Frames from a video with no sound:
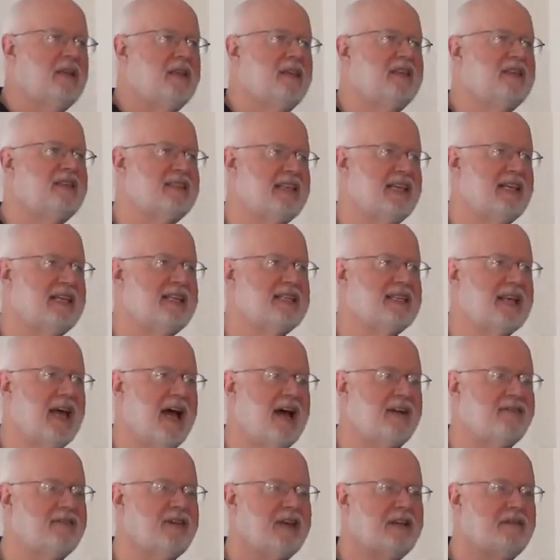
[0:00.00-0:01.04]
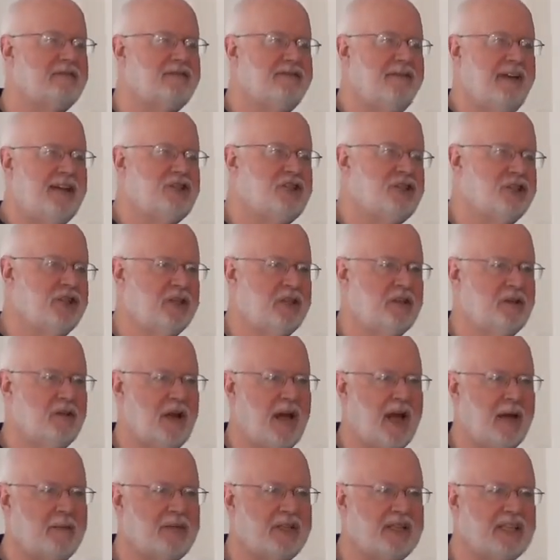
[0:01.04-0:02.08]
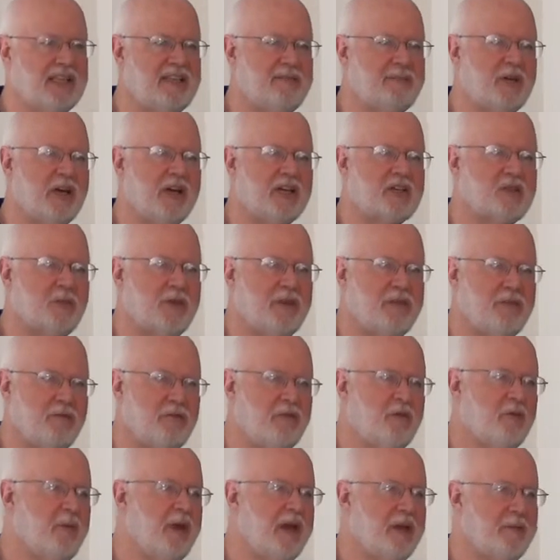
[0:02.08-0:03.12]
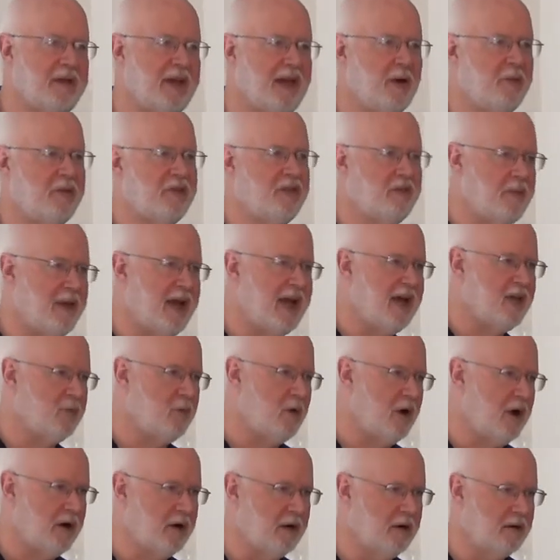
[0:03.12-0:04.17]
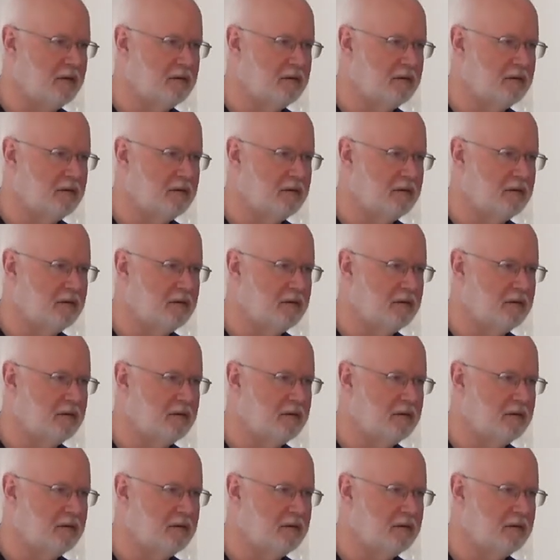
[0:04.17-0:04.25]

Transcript: the sense of confession, I believe because we threw the baby out with the bathwater.